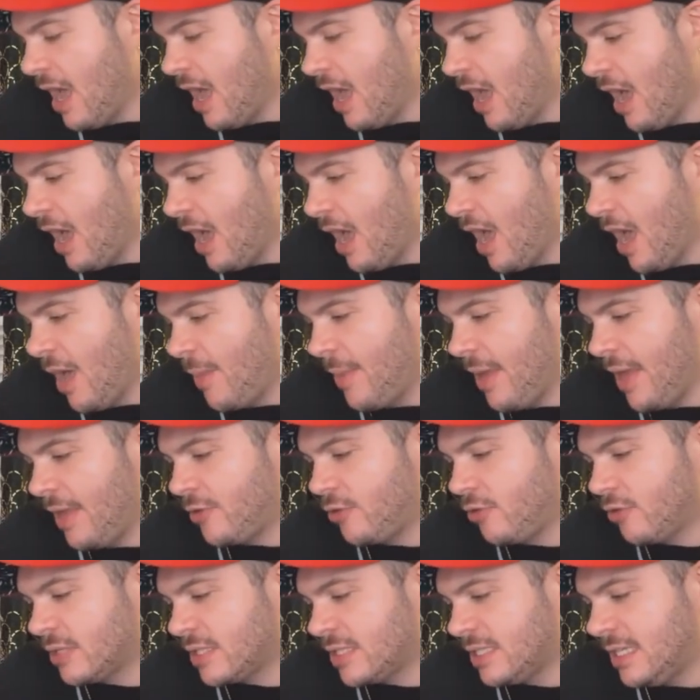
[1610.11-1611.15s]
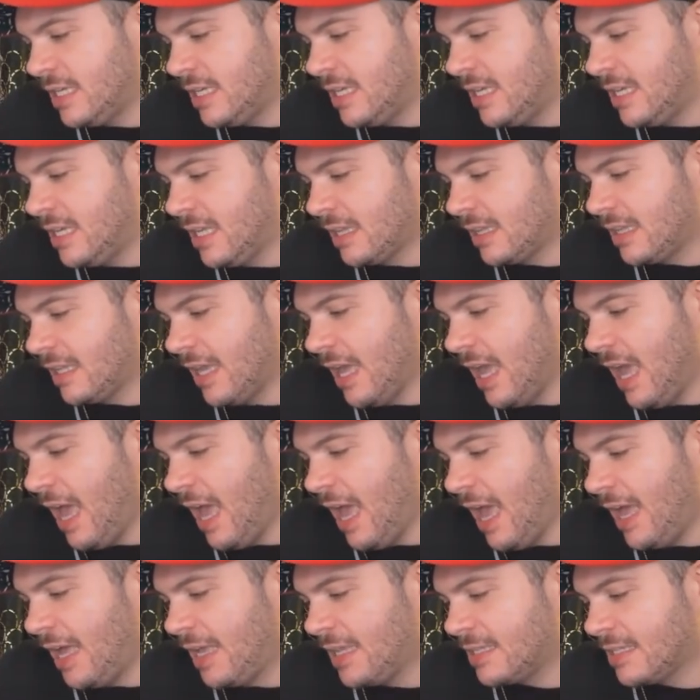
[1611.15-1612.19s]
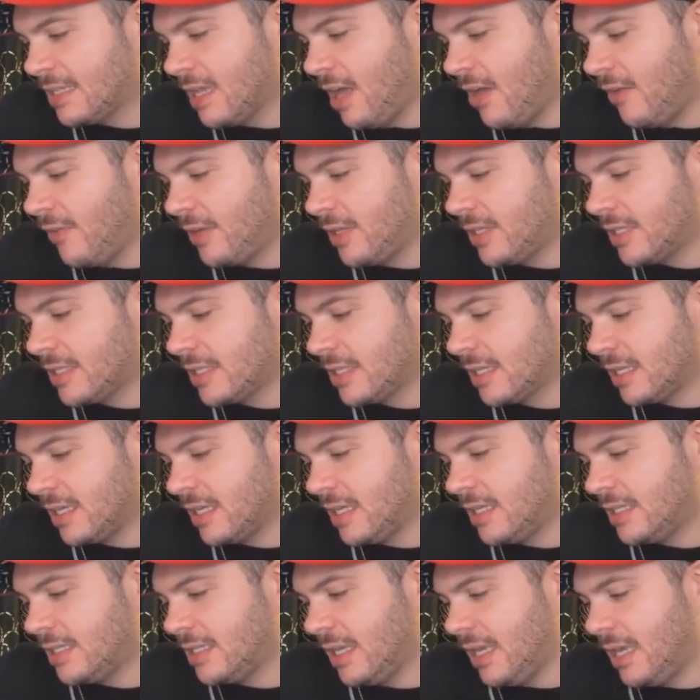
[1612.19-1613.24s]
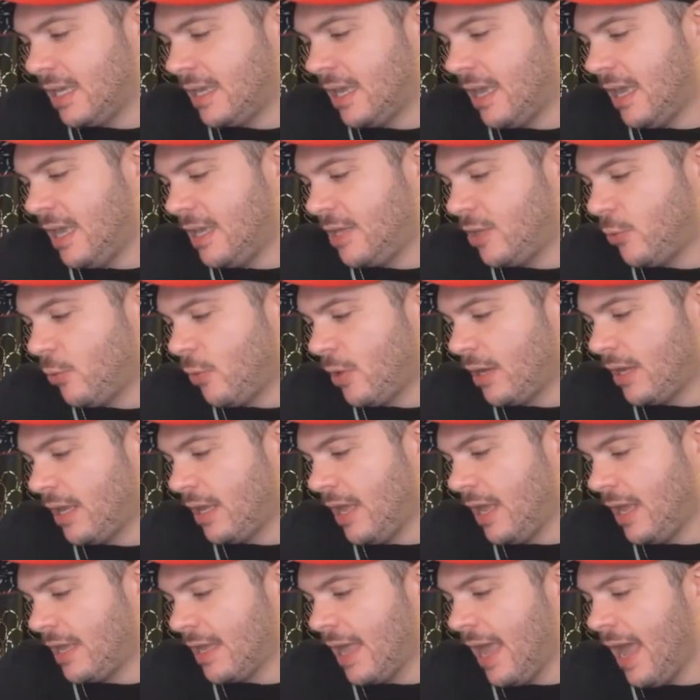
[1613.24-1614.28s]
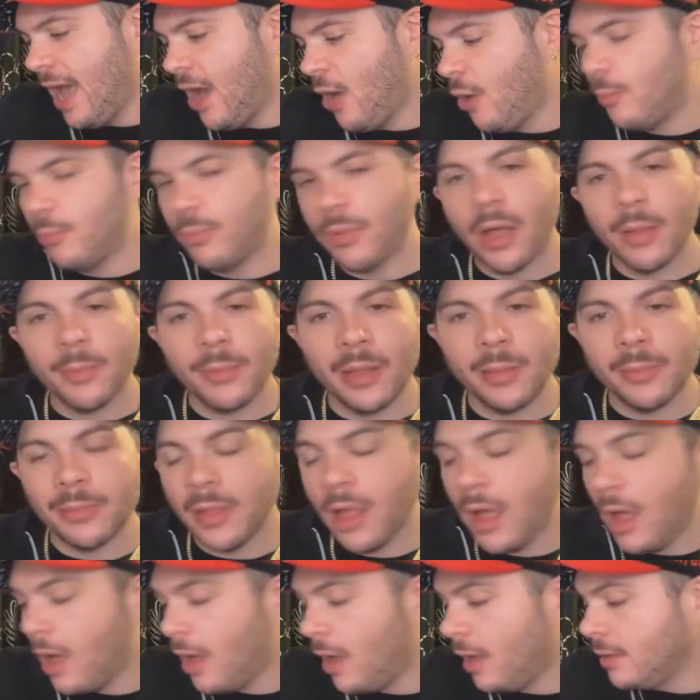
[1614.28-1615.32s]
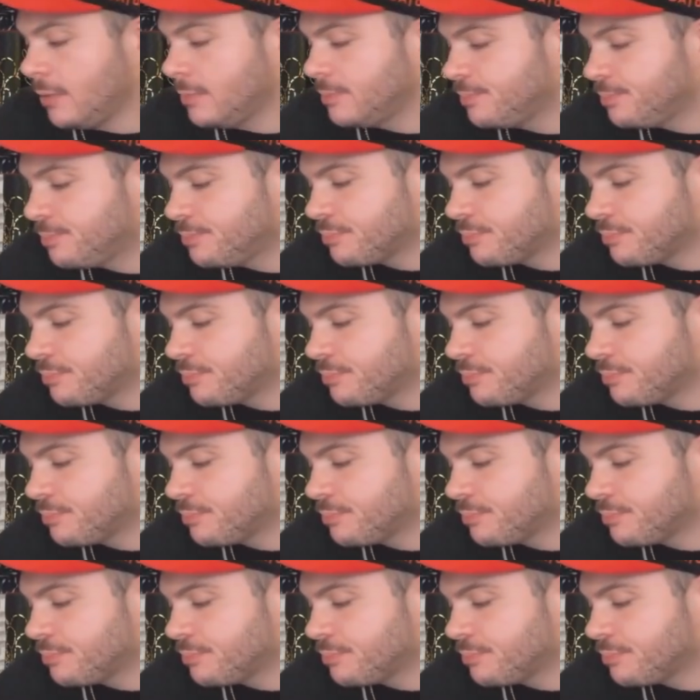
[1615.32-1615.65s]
And you'll see that it has obviously saying, hey, you want to hang out, blah, blah, blah.